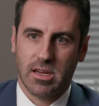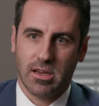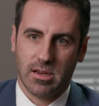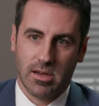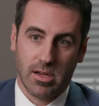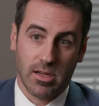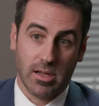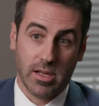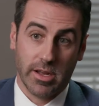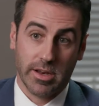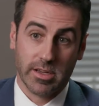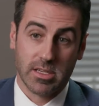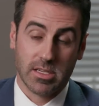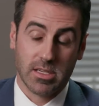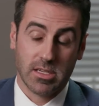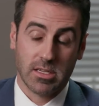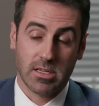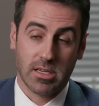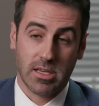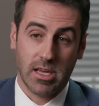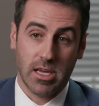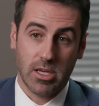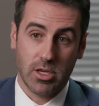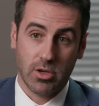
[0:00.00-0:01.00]
in all honesty,
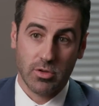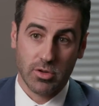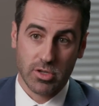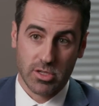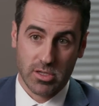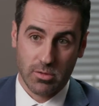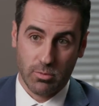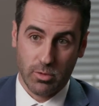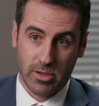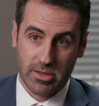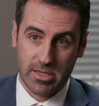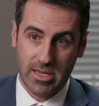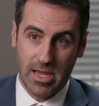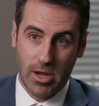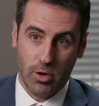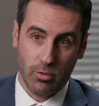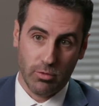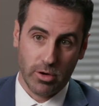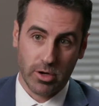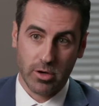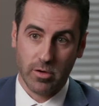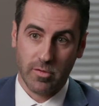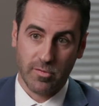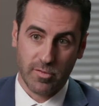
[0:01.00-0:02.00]
to get used to what the
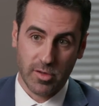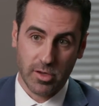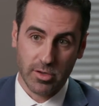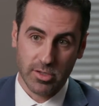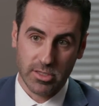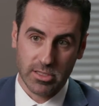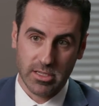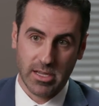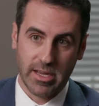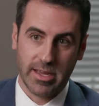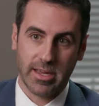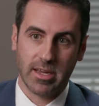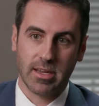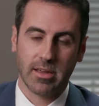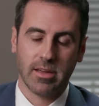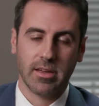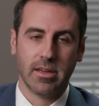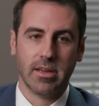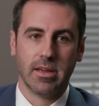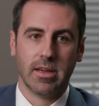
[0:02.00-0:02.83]
outrigger feels like,